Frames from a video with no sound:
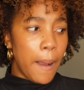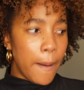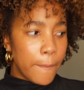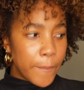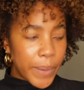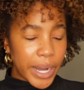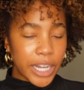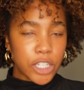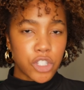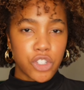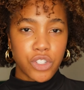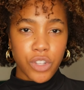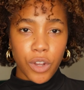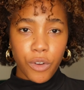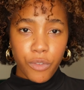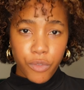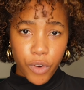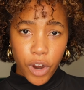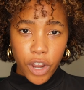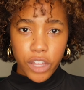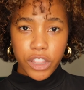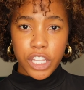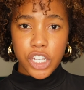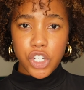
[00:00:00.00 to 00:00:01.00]
but so
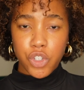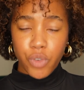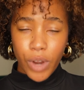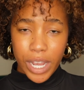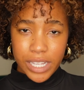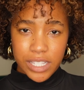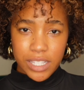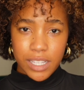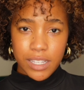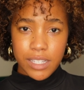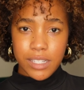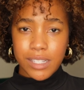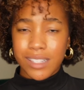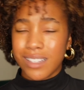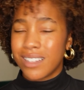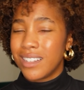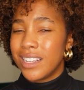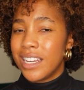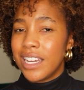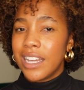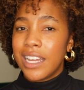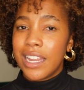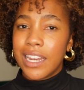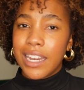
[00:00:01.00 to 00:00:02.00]
far the dresses,
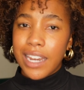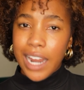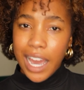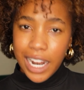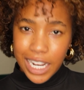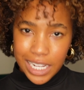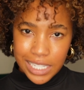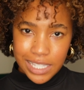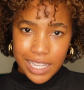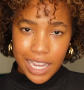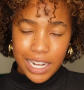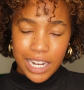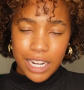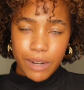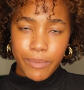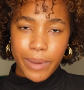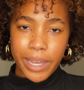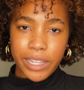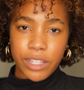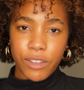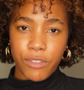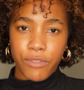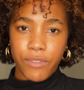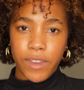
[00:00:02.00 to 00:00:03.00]
not excited
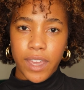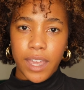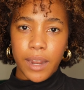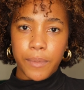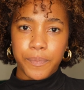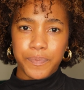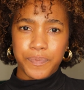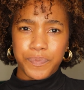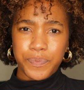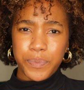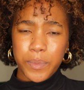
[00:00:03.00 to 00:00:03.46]
about the fit.